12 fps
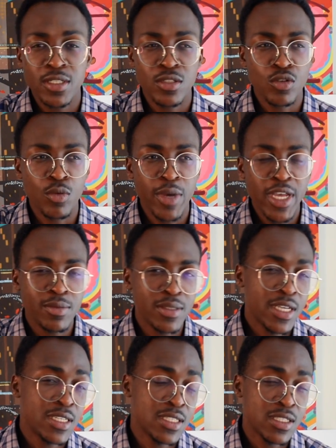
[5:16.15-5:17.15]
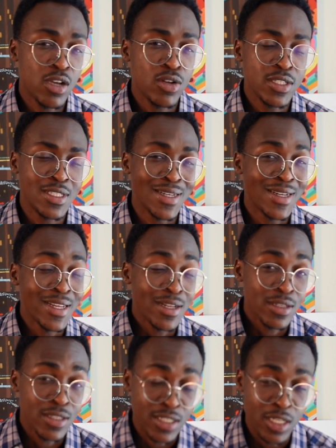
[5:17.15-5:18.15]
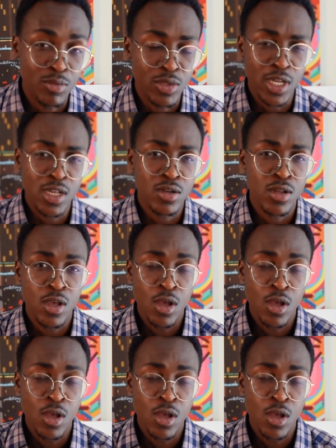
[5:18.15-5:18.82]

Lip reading: so my expectations are always a little dimmed down.